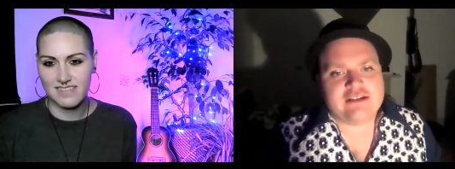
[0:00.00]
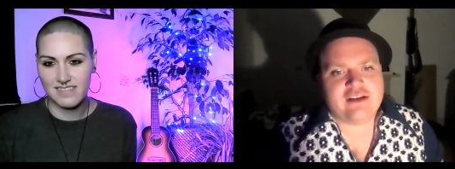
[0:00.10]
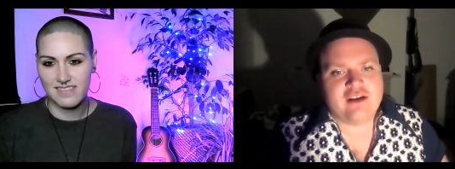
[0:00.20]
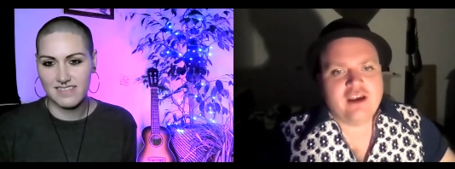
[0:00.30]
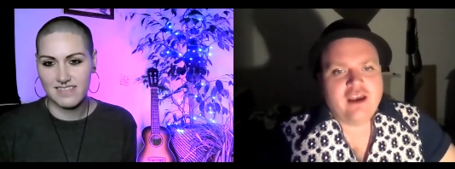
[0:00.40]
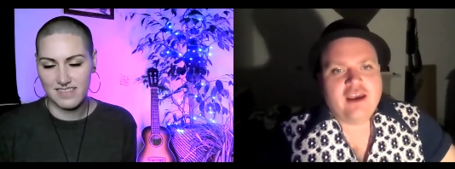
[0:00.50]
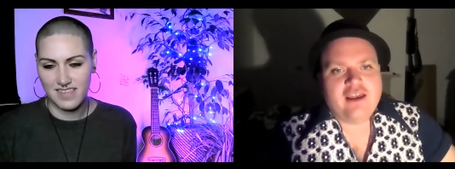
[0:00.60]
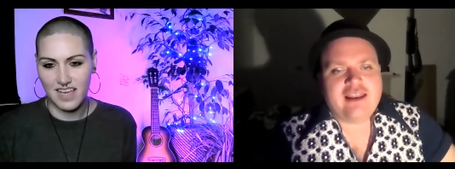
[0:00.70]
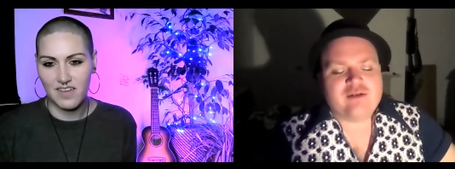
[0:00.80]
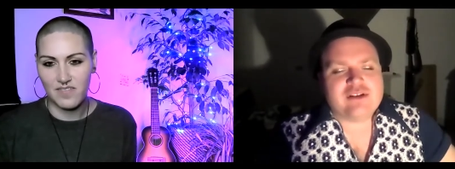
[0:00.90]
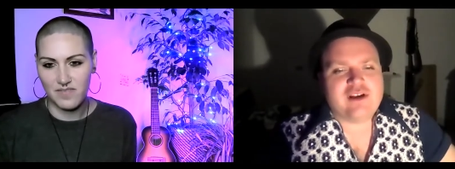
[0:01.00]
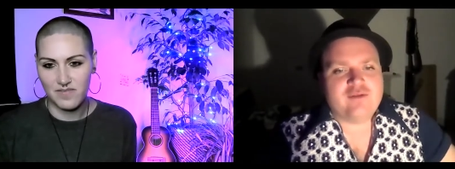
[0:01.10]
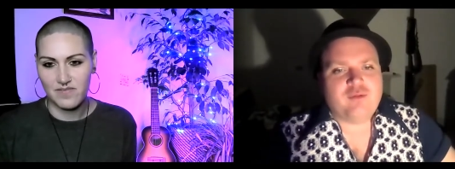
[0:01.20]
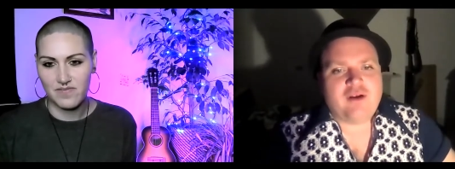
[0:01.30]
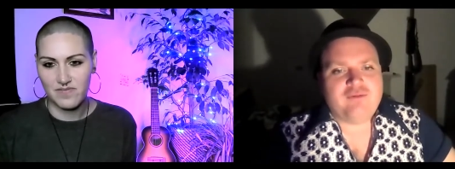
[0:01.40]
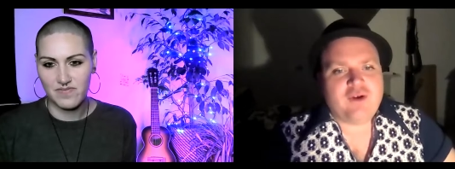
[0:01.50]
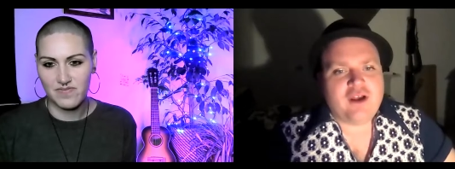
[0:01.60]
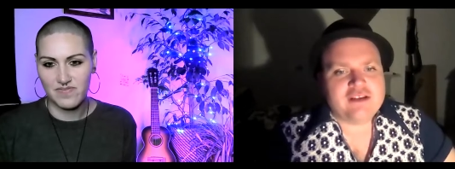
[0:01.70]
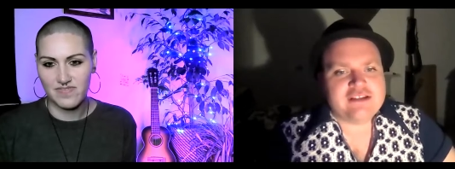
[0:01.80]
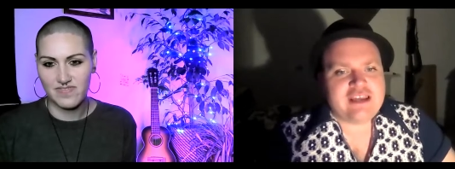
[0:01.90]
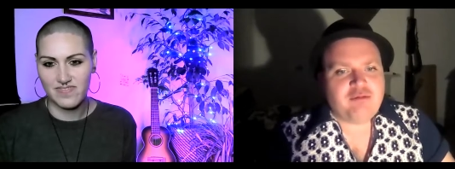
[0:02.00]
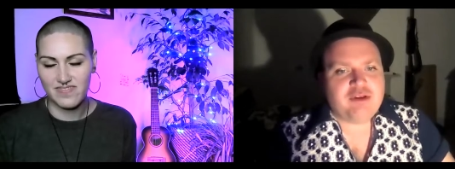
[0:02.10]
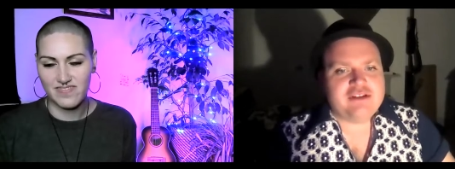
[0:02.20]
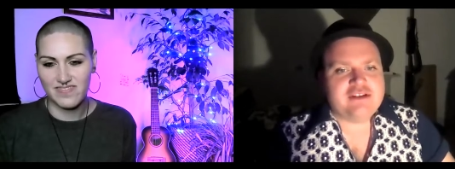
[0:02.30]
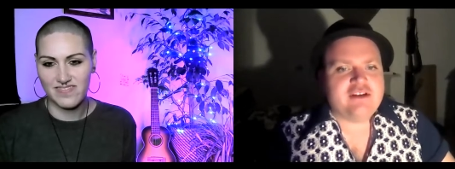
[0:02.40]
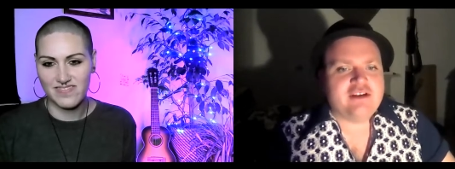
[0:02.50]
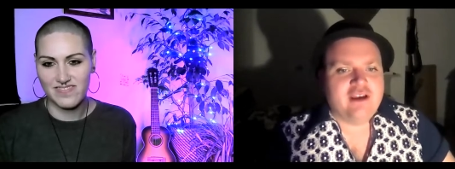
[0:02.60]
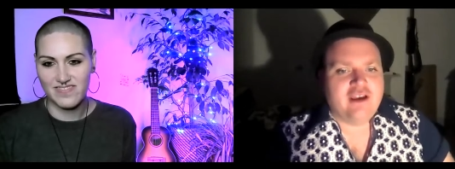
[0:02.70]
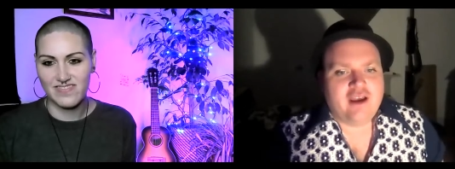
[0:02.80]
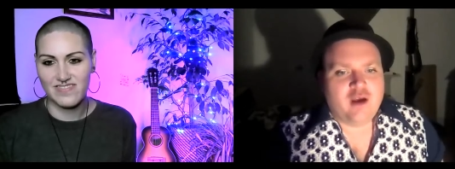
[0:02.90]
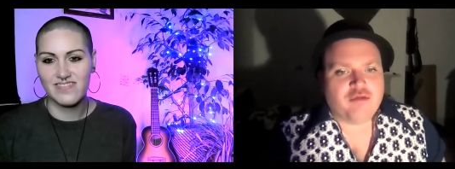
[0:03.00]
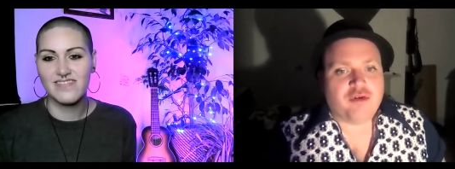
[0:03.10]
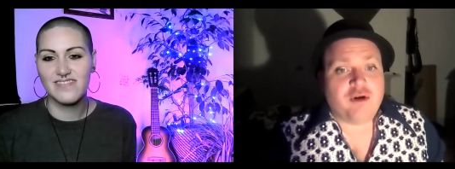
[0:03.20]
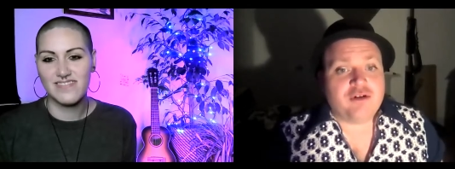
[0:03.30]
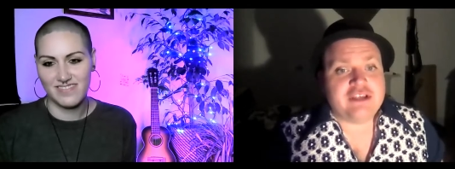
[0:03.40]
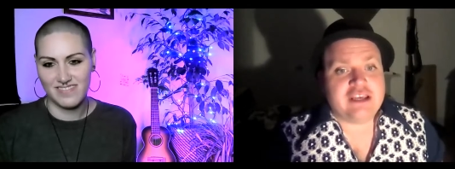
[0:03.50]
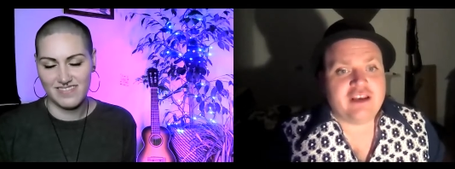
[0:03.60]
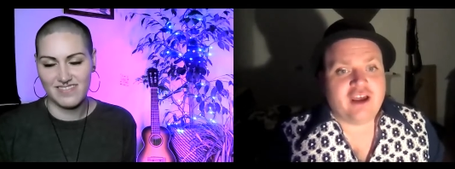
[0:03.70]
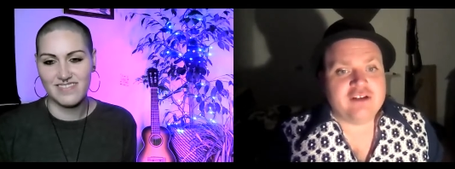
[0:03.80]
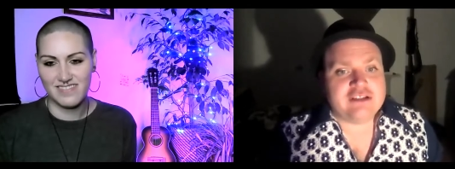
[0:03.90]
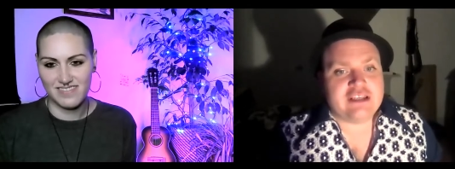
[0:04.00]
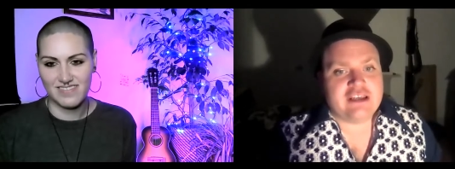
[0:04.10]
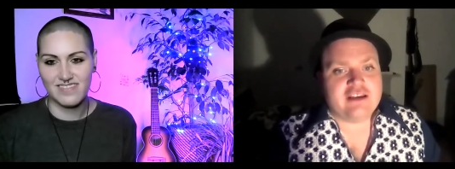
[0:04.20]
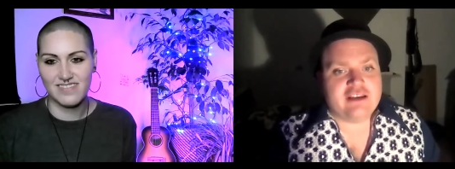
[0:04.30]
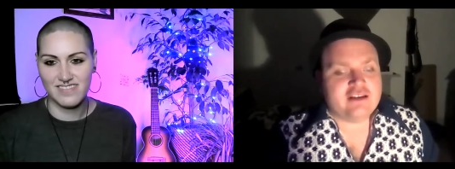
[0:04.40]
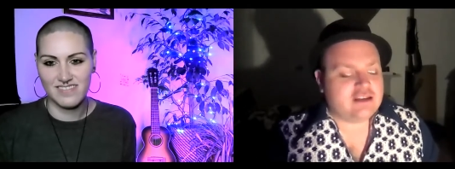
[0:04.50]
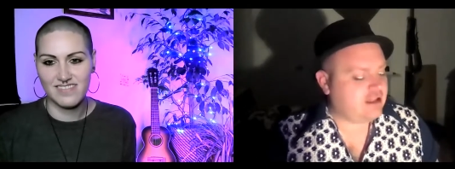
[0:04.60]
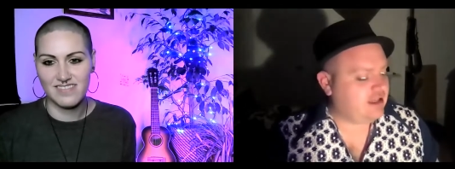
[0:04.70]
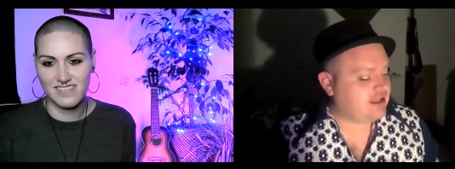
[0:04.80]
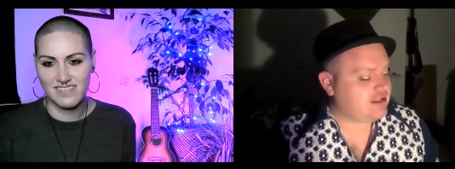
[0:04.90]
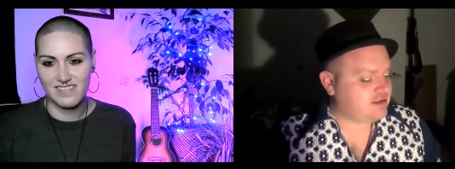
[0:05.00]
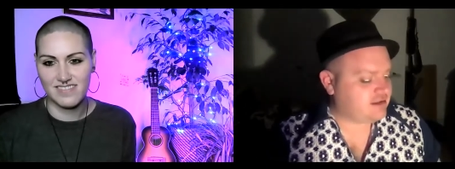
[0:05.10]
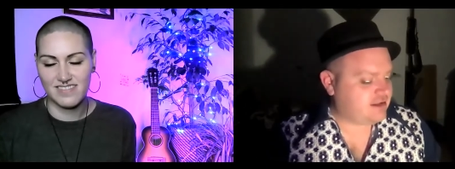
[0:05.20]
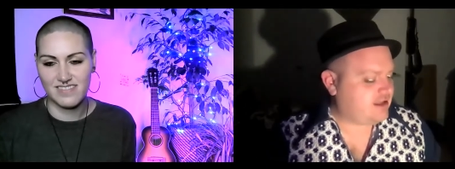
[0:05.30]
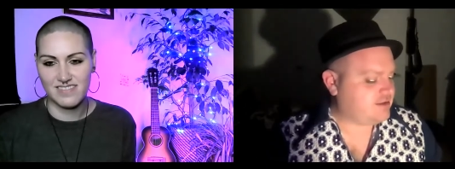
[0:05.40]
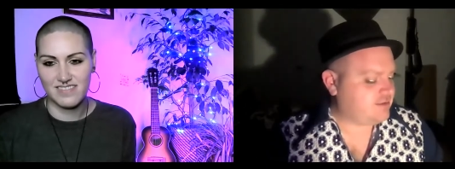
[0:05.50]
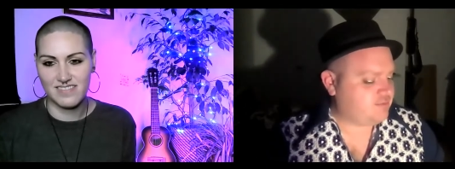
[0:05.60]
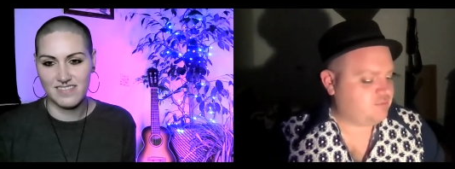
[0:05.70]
Speaker 1: So that was kind of my first step into promoting and hosting, and and that's that's